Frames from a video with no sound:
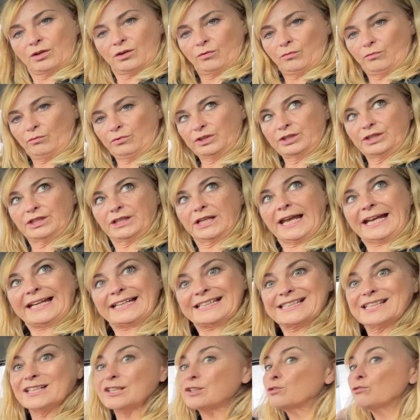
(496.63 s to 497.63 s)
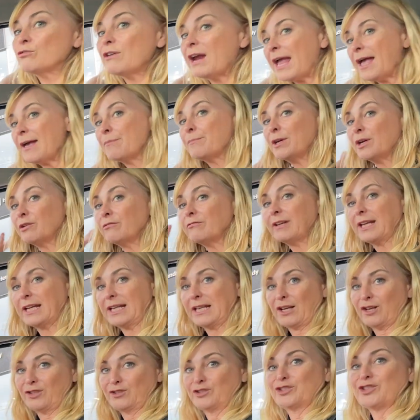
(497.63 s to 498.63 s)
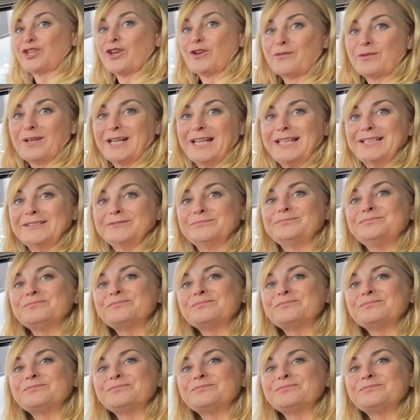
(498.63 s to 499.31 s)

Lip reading: would like to grab a Renault Zoe,